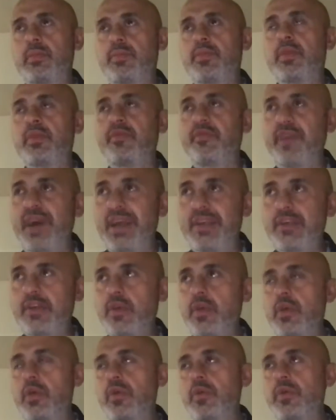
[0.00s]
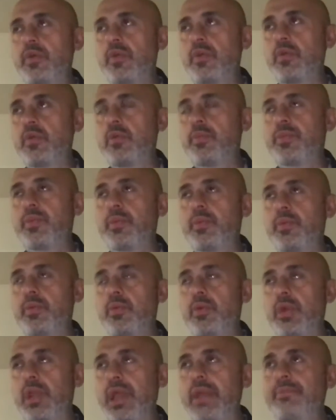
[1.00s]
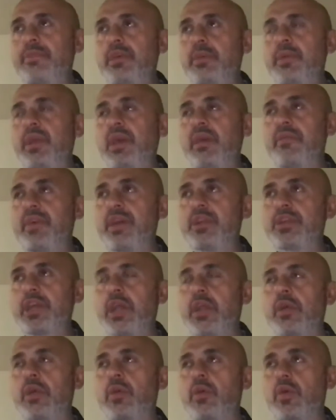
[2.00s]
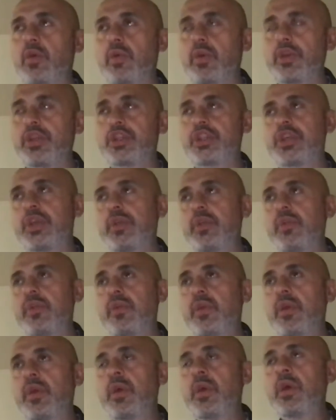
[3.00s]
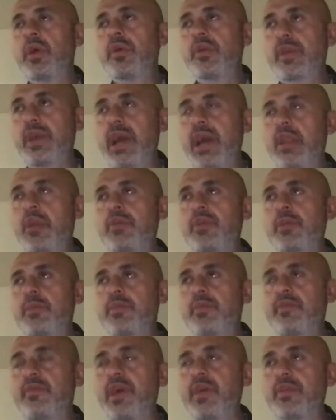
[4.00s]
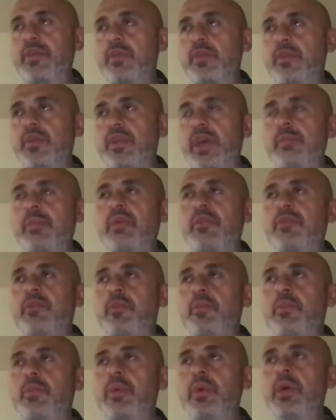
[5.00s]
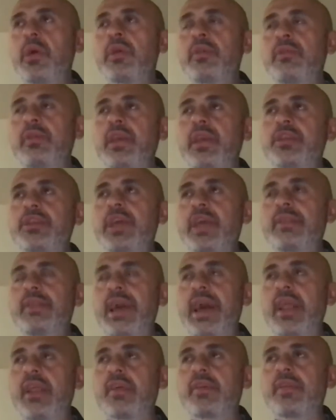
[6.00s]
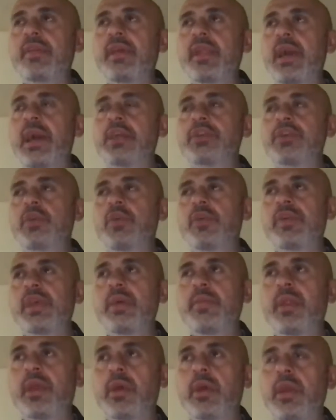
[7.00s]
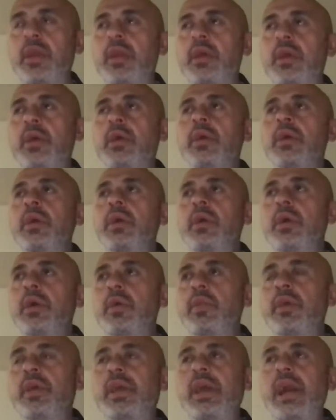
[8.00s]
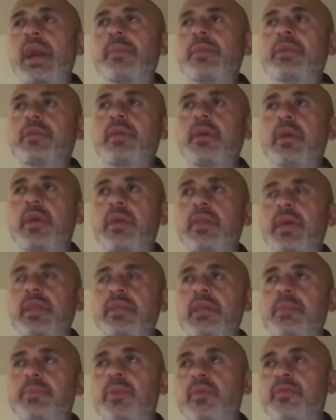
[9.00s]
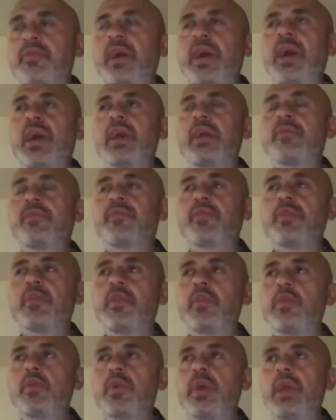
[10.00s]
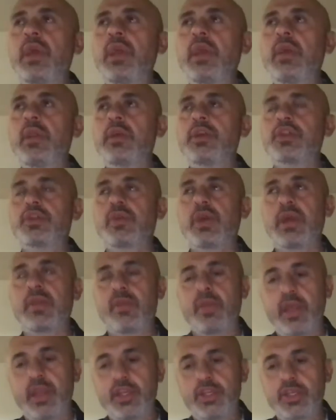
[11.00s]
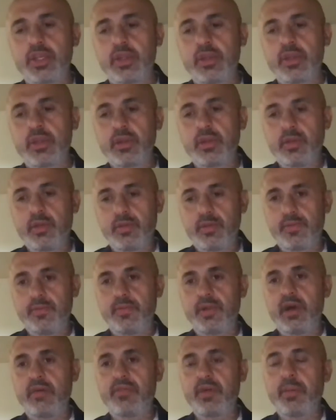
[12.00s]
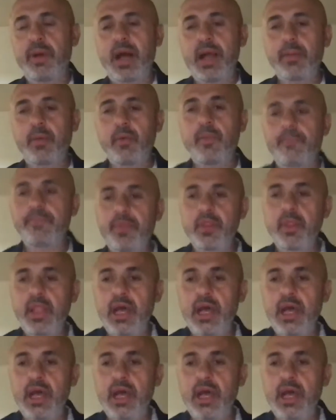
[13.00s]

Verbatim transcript: Professors who, who claim to be evangelical Christians, scholars and professors, some of whom teach at Dallas Theological Seminary, the commentary that they provide for the New English translation of the Bible.